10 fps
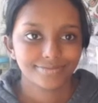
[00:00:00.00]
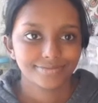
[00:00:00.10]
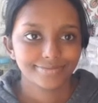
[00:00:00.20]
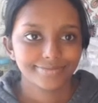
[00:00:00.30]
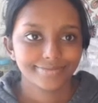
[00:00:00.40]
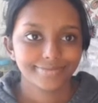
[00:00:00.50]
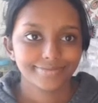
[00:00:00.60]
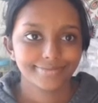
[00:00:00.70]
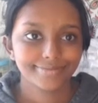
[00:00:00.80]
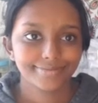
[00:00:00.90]

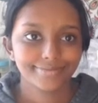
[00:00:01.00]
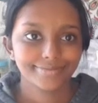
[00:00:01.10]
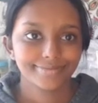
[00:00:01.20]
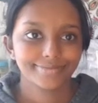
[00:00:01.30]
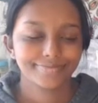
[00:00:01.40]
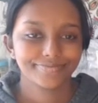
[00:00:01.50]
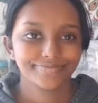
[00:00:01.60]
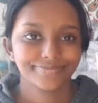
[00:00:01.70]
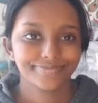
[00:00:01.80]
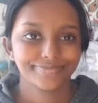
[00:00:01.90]

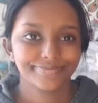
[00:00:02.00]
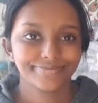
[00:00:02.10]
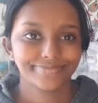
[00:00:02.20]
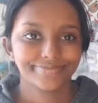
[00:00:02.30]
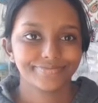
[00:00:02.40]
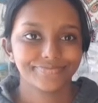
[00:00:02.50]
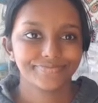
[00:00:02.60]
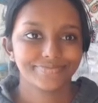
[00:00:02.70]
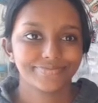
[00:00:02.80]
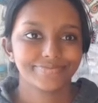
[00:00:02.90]

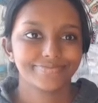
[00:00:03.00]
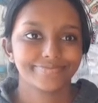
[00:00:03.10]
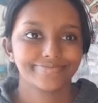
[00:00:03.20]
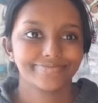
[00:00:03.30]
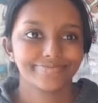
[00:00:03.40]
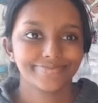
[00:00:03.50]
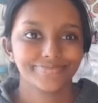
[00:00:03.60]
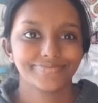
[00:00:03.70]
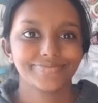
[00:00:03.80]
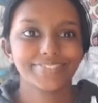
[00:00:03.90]

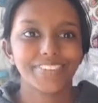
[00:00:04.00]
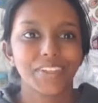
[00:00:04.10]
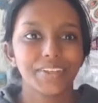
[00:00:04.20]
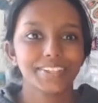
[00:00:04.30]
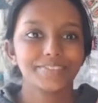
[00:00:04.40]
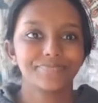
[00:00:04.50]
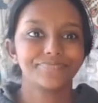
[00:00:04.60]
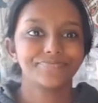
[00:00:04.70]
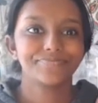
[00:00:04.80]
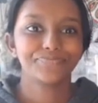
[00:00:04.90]

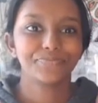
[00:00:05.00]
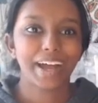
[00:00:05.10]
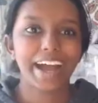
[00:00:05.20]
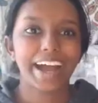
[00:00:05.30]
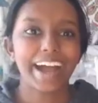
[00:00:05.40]
The person shown says nothing.